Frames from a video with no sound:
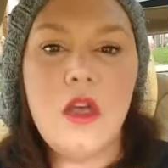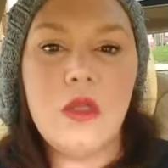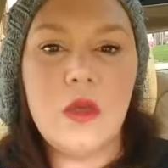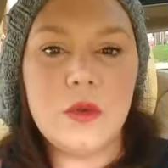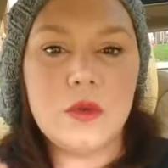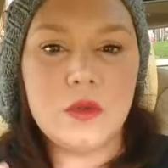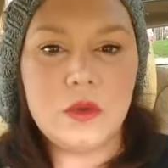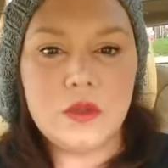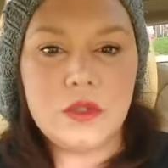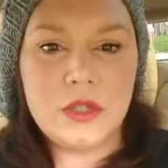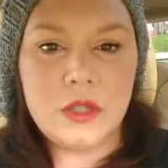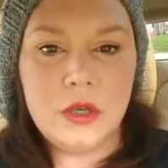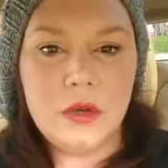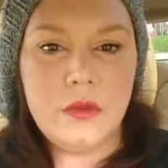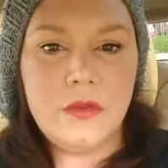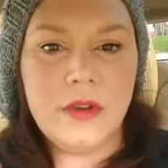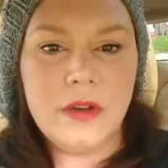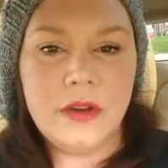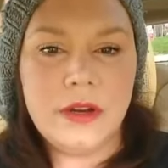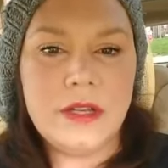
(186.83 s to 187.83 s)
Those are
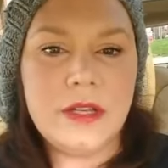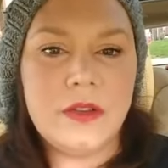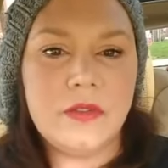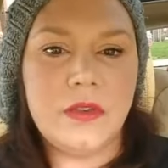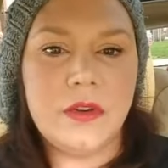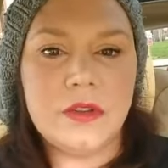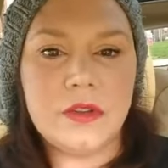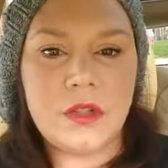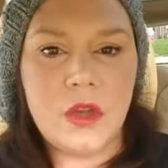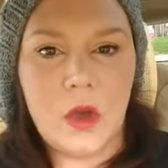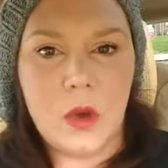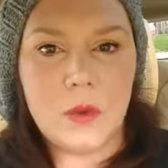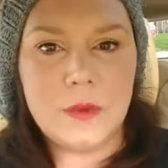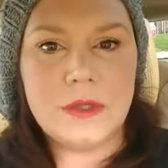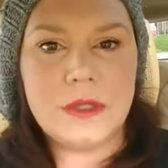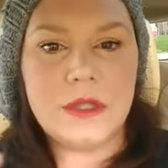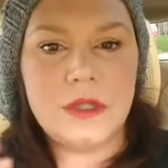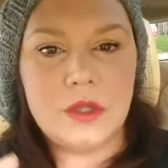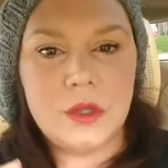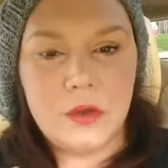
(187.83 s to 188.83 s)
two very different
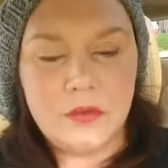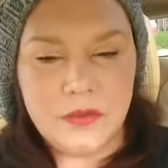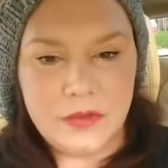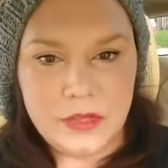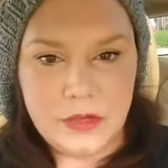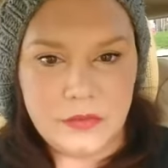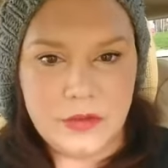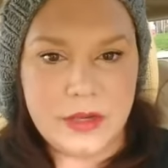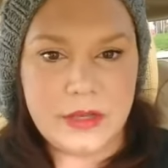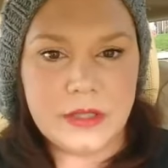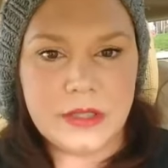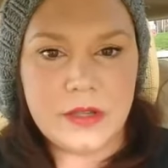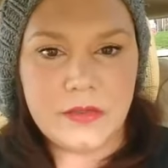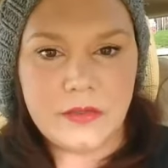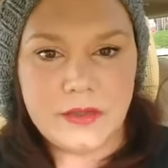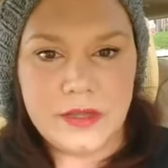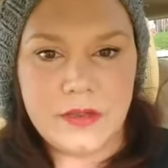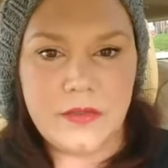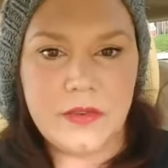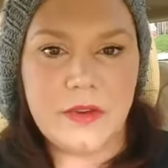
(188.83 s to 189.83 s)
tones and two
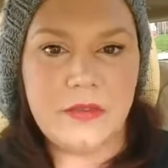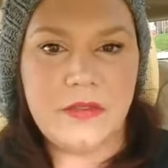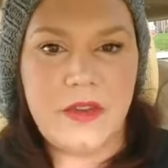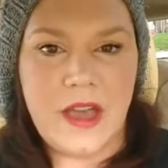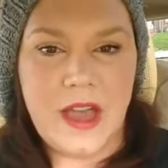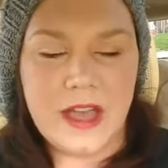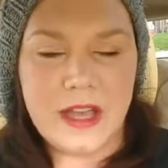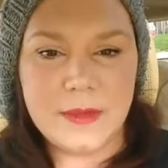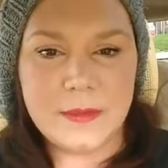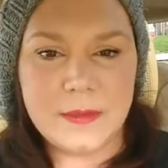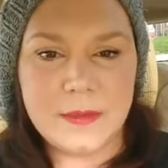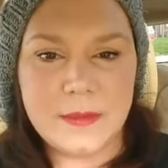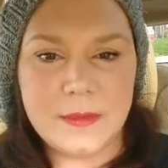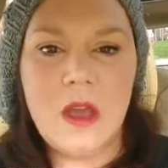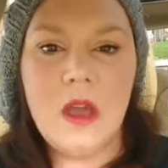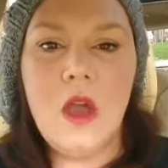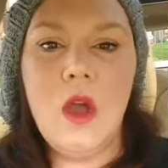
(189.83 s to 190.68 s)
different vibes.